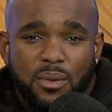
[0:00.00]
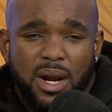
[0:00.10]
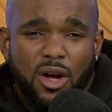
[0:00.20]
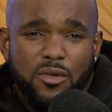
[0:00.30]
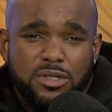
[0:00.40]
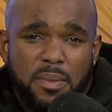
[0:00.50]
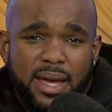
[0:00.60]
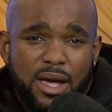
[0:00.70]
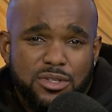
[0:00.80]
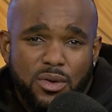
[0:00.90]
when I go over to
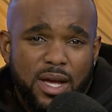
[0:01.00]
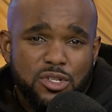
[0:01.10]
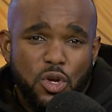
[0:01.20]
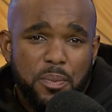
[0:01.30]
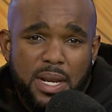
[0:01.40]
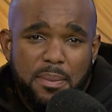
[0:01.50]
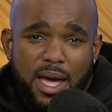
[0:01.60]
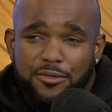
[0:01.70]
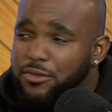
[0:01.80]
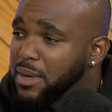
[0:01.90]
somebody's house that don't got soap in their
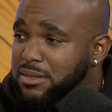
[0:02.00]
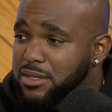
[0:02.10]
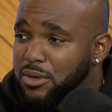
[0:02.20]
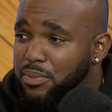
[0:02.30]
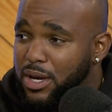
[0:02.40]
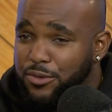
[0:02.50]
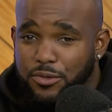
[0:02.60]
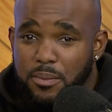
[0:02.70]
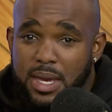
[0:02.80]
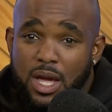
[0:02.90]
bathroom, that's a deal breaker for me.